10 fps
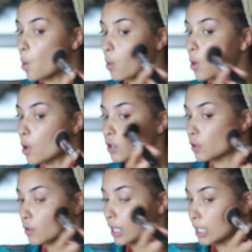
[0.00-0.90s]
on
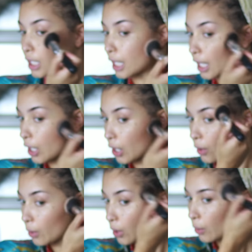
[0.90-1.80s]
right now
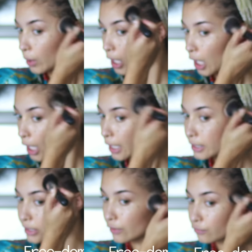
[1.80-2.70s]

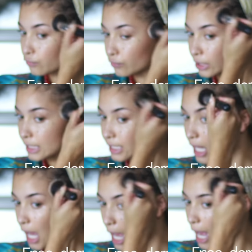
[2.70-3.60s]
okay? To
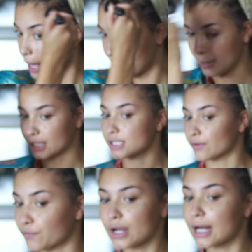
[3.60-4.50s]
freedom,
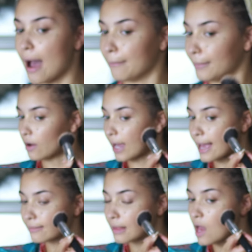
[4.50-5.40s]
to freedom, okay?